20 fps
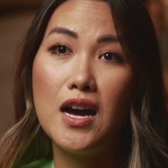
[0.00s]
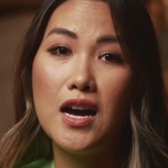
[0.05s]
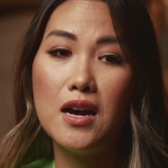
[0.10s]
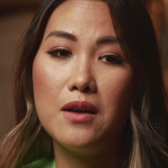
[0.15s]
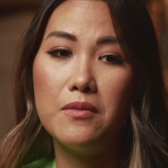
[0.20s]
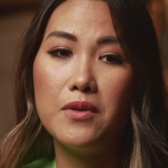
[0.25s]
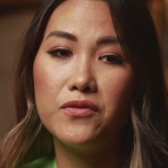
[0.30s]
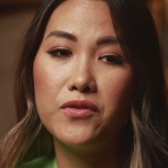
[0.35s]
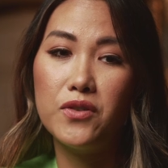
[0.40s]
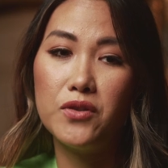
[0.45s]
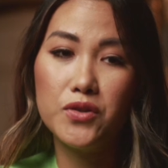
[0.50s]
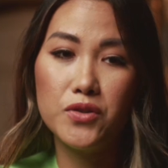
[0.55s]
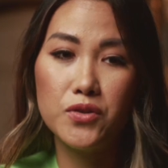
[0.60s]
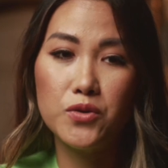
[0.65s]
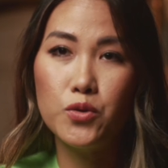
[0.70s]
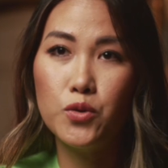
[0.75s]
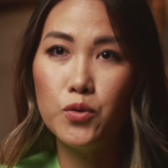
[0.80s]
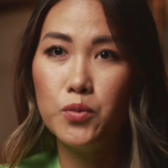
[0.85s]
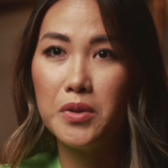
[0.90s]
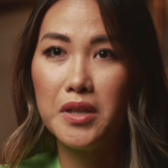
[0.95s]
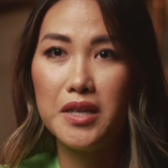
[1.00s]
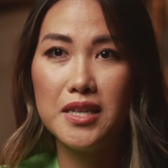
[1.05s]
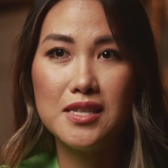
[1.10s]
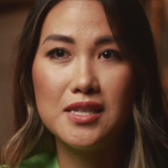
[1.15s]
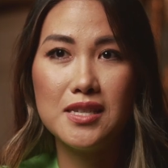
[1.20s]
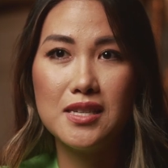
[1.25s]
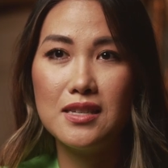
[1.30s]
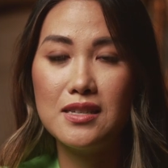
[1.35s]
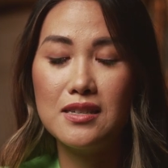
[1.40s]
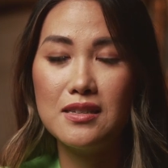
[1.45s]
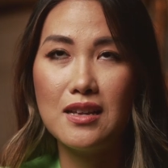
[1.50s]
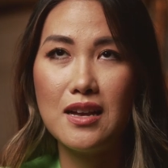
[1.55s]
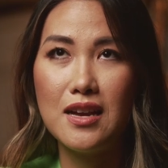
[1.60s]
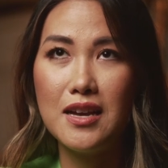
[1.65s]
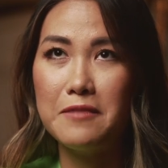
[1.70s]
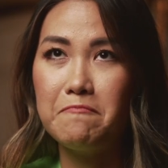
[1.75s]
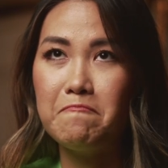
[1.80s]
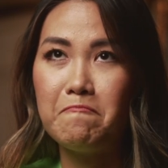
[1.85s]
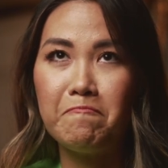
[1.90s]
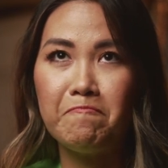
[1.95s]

I've gone to cool places like